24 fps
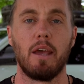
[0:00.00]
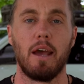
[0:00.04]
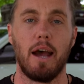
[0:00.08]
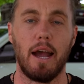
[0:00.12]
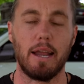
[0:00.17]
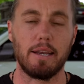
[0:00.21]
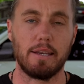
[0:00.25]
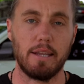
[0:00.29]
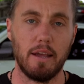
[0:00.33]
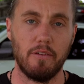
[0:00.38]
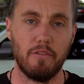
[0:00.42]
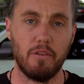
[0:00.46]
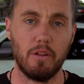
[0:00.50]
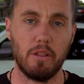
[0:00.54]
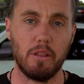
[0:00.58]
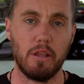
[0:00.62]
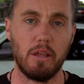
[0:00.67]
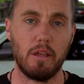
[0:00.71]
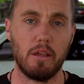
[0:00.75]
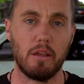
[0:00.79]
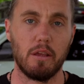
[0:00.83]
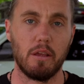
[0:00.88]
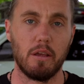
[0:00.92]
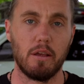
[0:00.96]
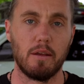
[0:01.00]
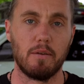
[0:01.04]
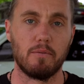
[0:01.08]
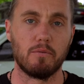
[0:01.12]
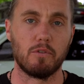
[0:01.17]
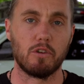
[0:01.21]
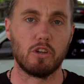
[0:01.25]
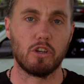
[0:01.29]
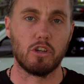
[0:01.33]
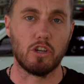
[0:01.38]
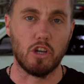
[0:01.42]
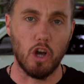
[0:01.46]
I definitely
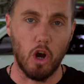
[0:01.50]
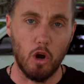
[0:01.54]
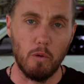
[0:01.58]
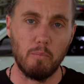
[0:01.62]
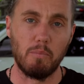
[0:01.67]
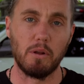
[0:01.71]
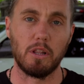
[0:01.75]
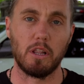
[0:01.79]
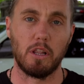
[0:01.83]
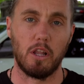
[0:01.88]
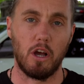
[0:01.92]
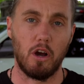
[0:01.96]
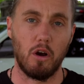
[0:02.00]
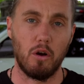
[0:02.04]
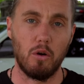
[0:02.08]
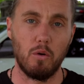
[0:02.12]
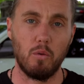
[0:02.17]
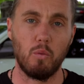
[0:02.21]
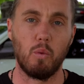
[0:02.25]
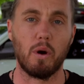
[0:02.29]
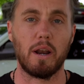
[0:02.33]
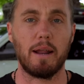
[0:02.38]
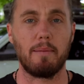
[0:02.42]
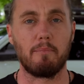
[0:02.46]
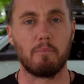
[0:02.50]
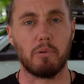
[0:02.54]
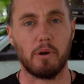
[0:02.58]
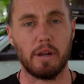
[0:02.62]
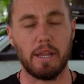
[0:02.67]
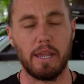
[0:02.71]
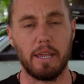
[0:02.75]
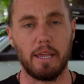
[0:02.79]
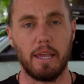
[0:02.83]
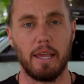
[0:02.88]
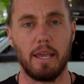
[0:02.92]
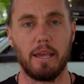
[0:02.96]
go below what I'm
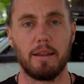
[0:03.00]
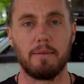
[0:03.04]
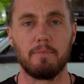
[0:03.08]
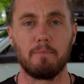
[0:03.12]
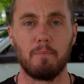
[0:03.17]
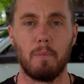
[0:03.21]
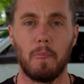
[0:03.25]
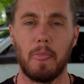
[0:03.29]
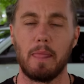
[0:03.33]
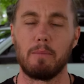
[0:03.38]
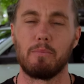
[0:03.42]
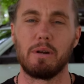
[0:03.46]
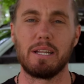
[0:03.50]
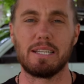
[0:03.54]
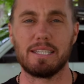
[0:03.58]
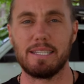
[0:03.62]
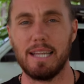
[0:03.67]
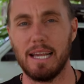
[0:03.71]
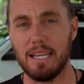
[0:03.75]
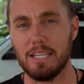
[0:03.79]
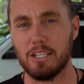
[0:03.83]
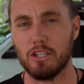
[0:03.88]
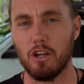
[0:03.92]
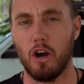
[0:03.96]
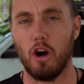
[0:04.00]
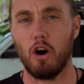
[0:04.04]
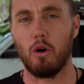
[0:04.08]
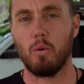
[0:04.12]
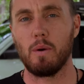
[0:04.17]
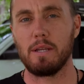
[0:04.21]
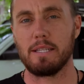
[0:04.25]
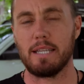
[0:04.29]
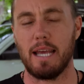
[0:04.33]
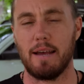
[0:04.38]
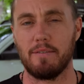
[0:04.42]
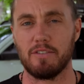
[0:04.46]
bringing in, but it's nice to
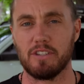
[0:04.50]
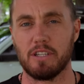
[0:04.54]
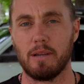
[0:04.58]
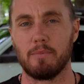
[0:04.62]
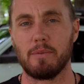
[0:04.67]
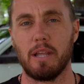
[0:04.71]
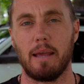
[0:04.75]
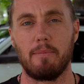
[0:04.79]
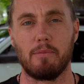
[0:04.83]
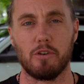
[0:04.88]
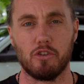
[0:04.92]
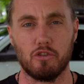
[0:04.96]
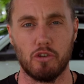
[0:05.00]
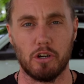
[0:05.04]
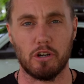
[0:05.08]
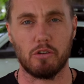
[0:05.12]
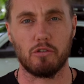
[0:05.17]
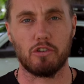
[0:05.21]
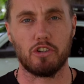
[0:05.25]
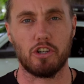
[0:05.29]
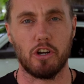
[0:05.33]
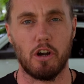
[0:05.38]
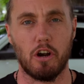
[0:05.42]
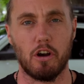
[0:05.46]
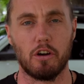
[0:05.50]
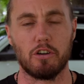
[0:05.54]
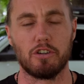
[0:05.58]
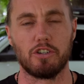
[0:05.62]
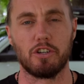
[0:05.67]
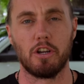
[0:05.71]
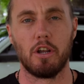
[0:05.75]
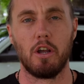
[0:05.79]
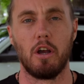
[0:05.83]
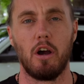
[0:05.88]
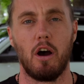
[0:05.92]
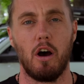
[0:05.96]
always have some type of trickle
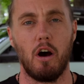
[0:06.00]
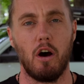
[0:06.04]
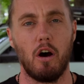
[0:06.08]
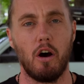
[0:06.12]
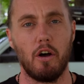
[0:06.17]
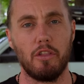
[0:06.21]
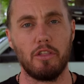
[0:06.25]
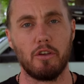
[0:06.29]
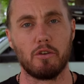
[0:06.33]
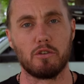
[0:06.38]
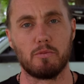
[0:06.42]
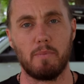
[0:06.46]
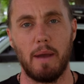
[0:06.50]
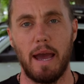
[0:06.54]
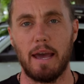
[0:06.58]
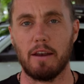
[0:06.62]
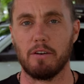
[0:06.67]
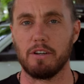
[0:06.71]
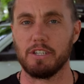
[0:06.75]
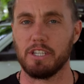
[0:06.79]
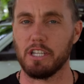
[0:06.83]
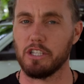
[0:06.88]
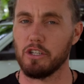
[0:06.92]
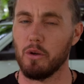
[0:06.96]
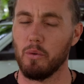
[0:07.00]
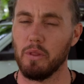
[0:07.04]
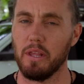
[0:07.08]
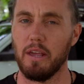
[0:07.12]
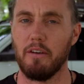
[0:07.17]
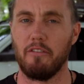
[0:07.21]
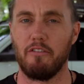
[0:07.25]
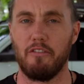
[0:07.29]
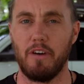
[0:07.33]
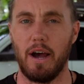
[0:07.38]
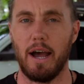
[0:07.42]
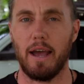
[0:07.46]
charge on those batteries. It's only
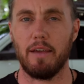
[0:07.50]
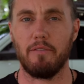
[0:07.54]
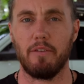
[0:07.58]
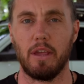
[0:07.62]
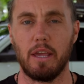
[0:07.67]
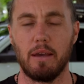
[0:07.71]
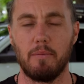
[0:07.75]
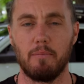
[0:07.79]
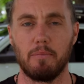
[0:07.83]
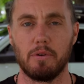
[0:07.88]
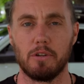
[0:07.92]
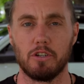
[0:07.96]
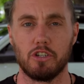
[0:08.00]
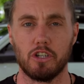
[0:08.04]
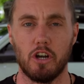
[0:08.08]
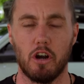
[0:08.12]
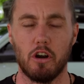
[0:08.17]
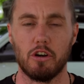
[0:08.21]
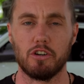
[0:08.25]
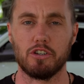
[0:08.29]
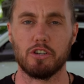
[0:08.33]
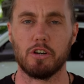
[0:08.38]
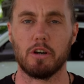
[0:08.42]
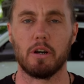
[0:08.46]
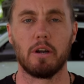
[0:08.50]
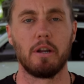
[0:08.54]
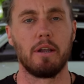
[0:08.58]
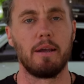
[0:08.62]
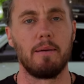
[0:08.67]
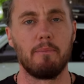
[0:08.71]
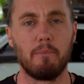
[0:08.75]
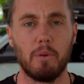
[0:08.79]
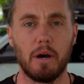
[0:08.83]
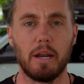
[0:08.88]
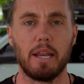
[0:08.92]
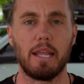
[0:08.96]
a five amp charger,
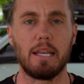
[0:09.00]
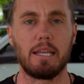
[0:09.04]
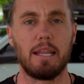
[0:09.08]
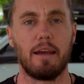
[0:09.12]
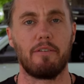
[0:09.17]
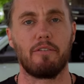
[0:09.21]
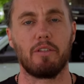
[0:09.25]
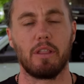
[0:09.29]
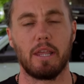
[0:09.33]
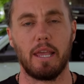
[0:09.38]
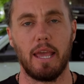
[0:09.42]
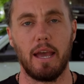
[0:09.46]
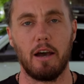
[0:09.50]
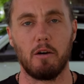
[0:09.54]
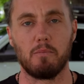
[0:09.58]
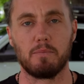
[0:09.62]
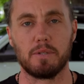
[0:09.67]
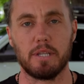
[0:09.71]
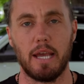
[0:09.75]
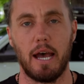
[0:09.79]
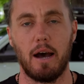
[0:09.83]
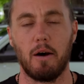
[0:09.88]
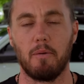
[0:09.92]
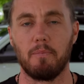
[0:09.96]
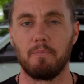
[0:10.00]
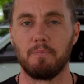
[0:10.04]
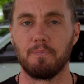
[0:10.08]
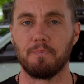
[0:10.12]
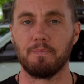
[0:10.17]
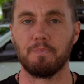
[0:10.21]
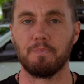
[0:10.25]
but it definitely helps out.